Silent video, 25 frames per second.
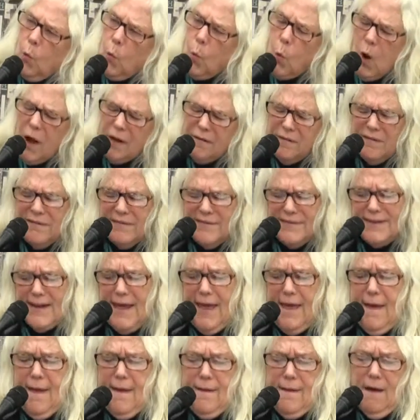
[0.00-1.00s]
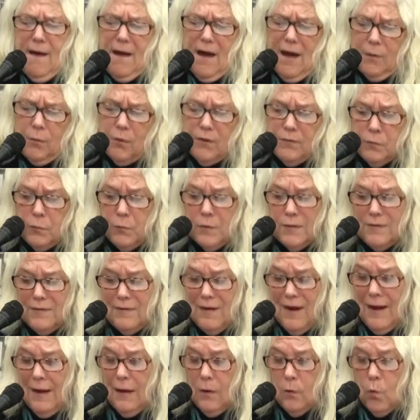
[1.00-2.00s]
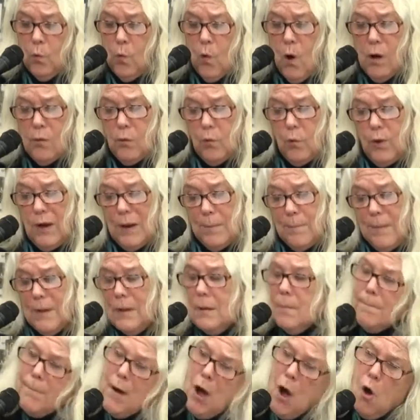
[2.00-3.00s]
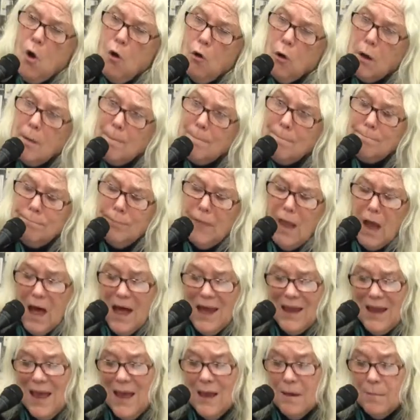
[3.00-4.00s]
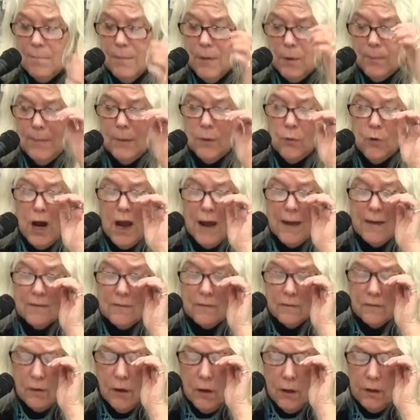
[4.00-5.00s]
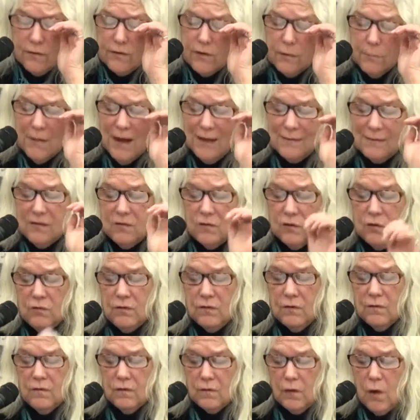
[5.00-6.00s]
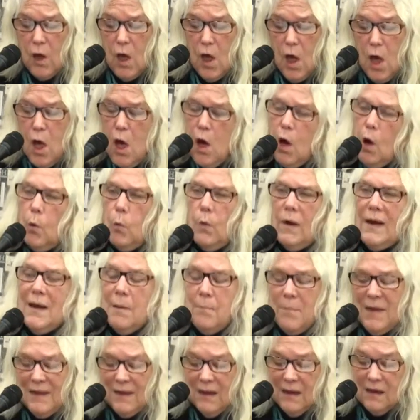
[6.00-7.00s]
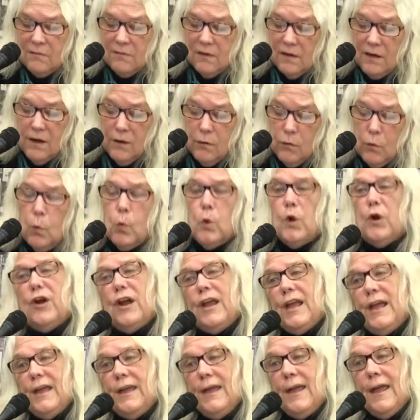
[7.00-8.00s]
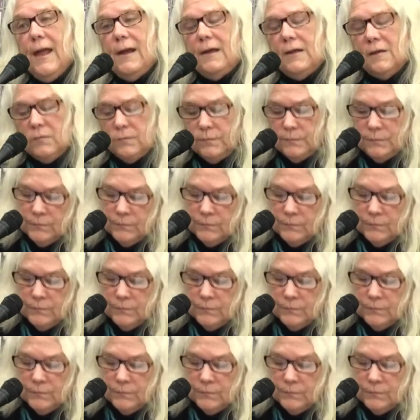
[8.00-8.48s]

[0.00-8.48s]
One day, I was reciting a Walt Whitman poem I had memorized to my students when I began to hear the whirring again.